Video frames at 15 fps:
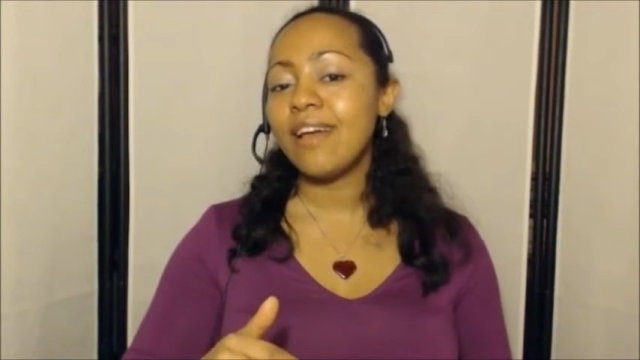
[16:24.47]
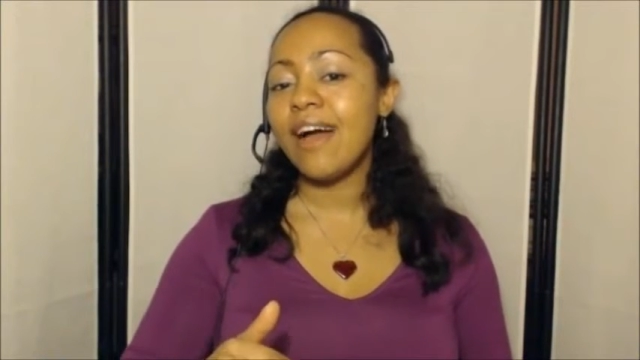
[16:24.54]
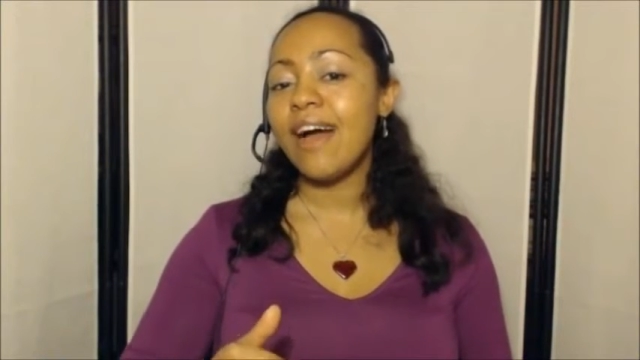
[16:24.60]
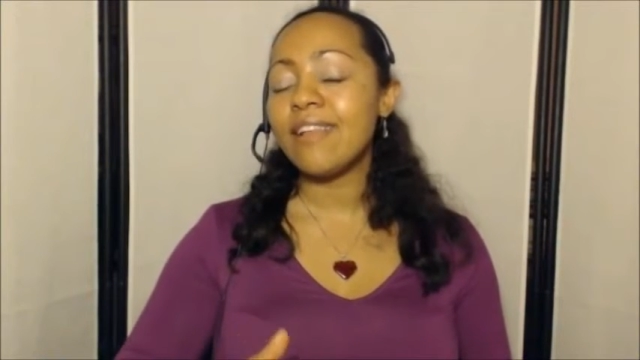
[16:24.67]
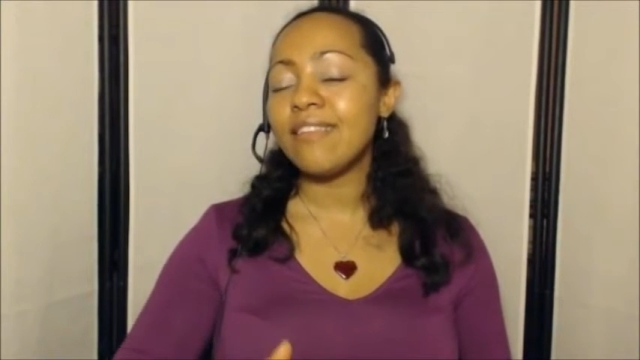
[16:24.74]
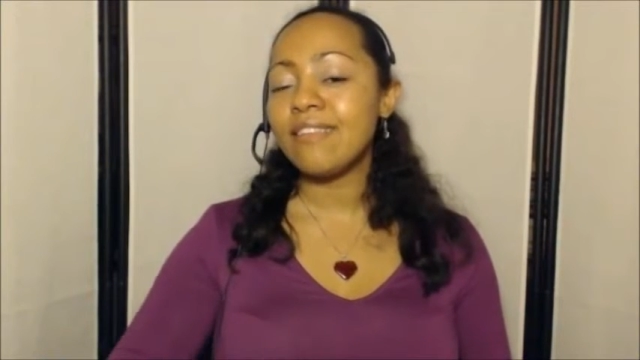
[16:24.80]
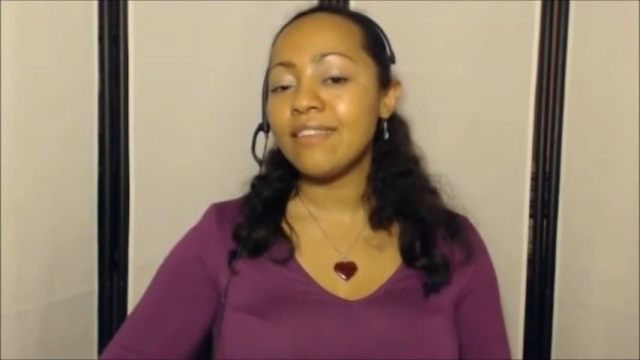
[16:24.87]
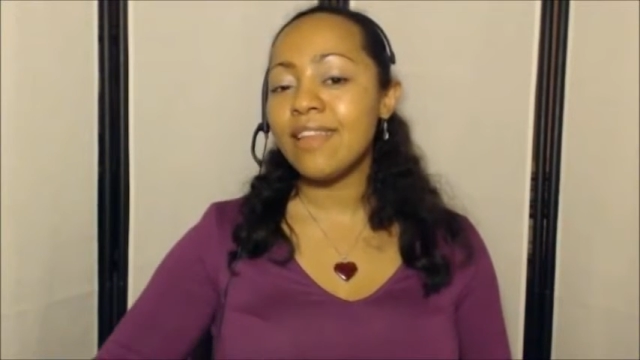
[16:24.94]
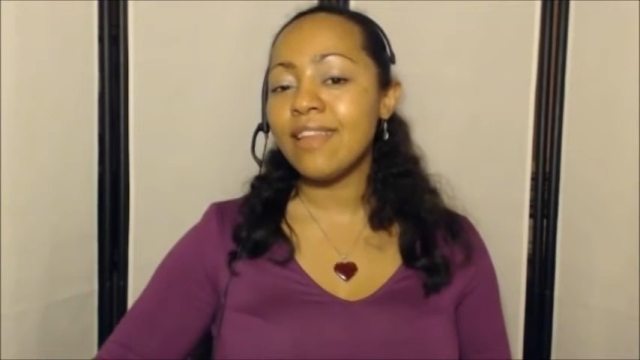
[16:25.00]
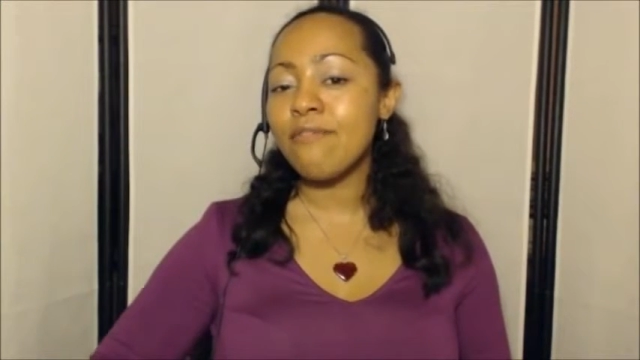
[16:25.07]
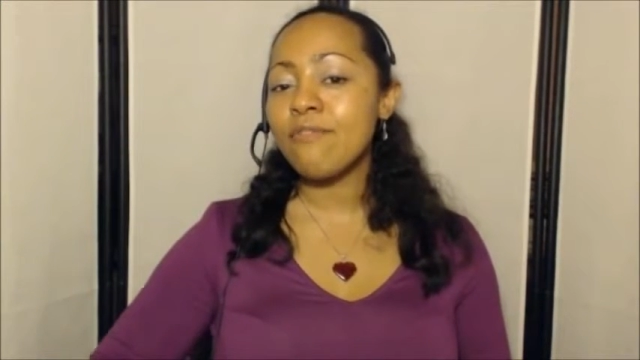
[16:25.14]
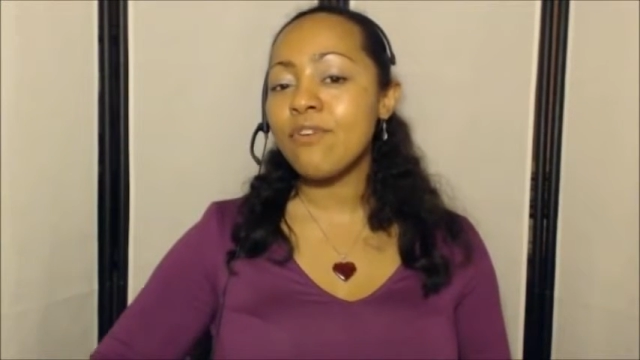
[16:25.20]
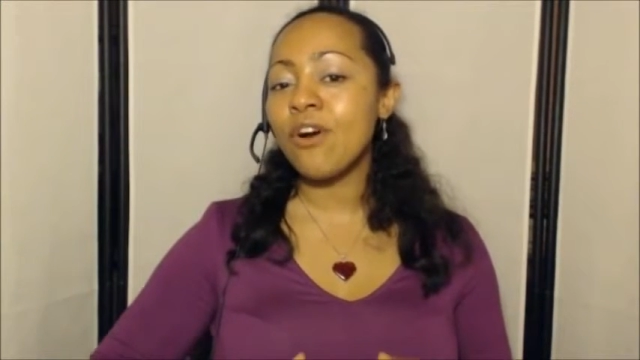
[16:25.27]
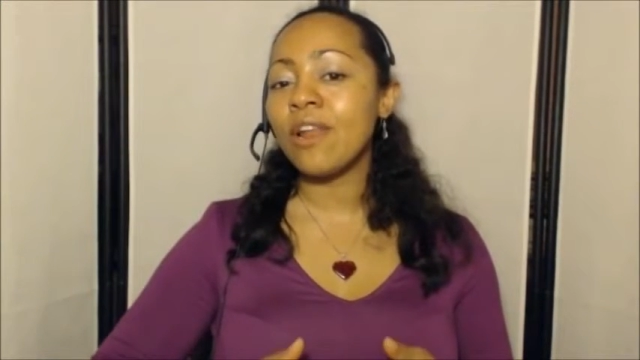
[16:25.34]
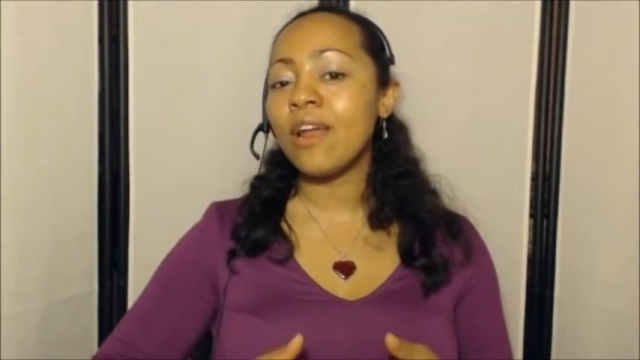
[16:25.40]
until
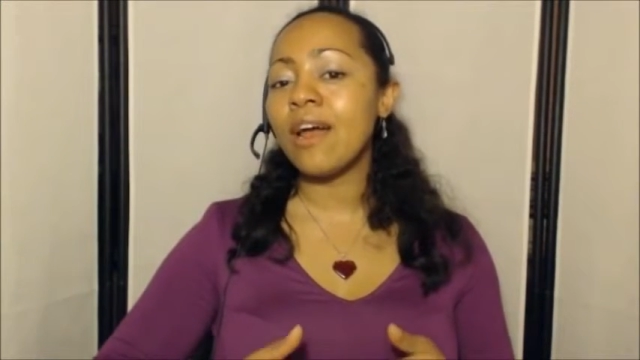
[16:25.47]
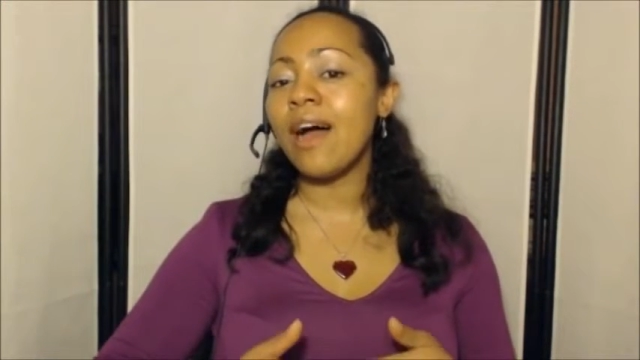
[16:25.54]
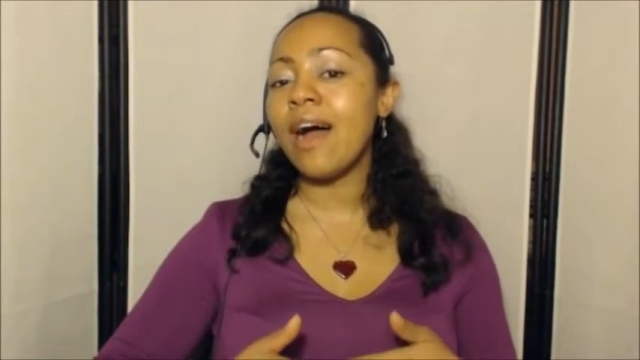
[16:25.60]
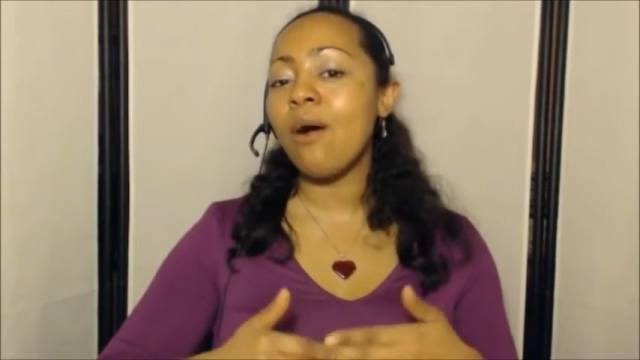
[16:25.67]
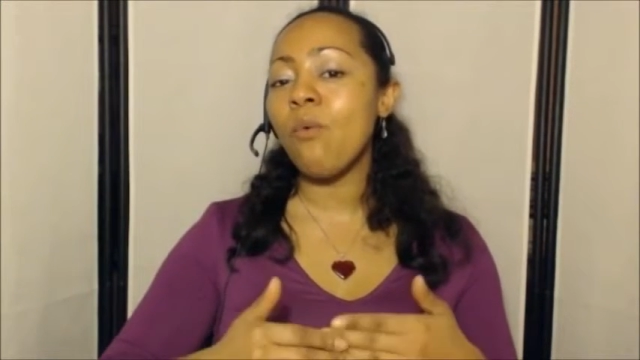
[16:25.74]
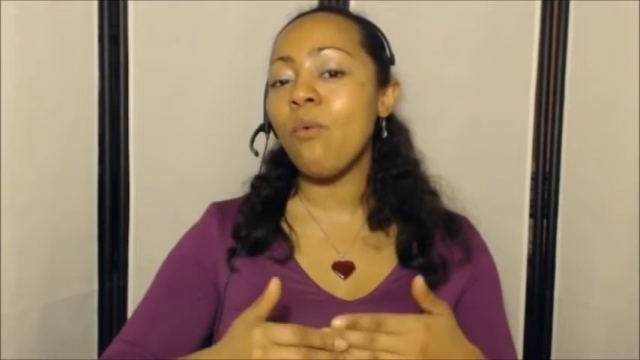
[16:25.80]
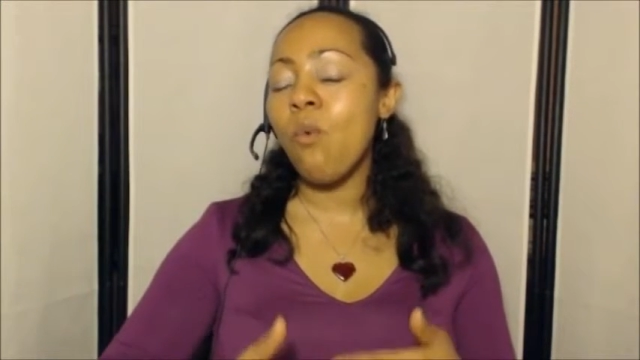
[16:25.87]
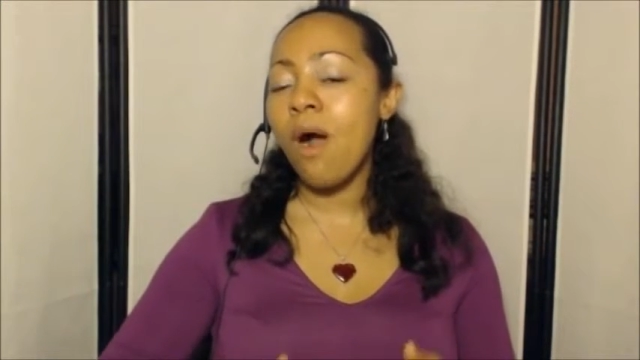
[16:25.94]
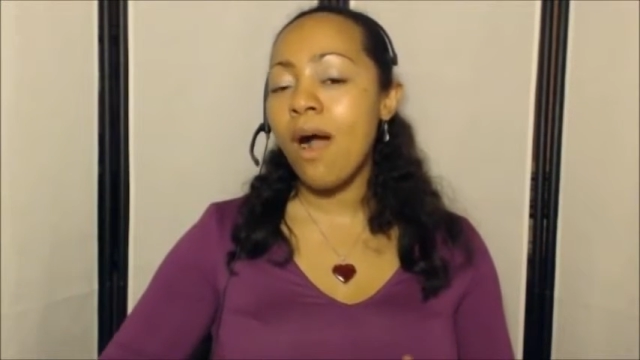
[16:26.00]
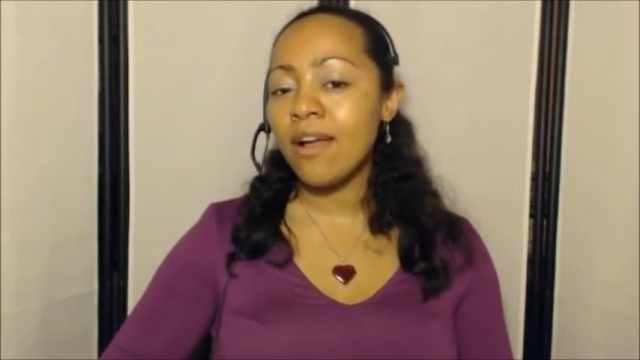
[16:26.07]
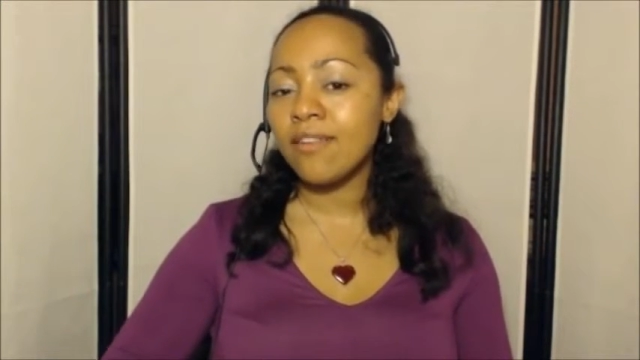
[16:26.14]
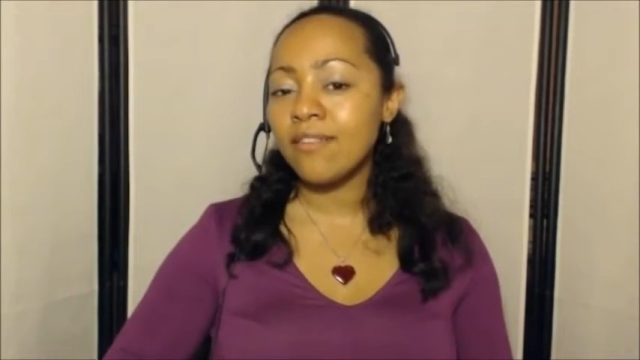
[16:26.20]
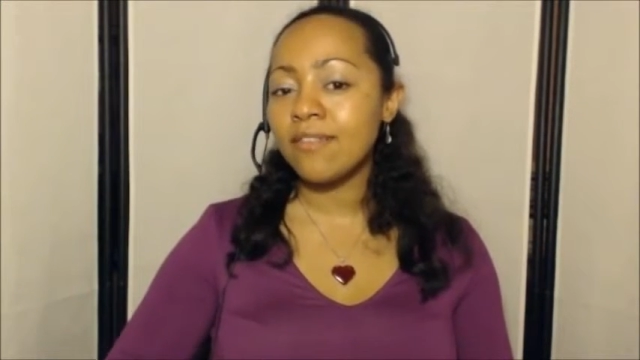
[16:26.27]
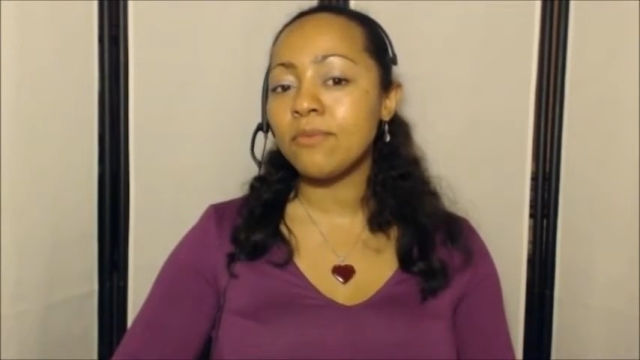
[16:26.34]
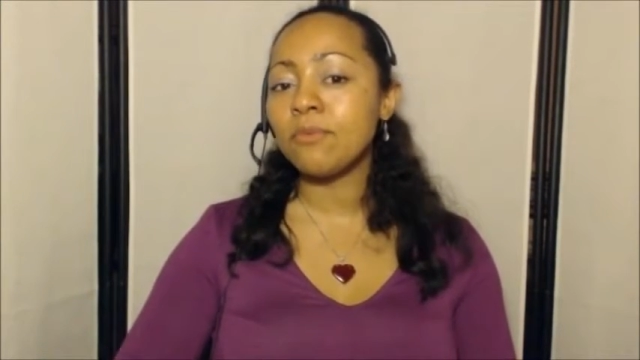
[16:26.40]
I've got a
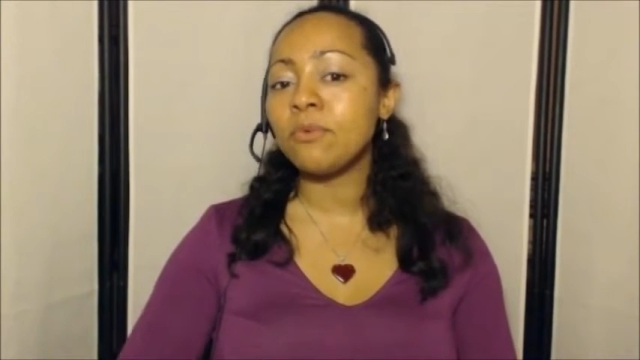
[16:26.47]
wiser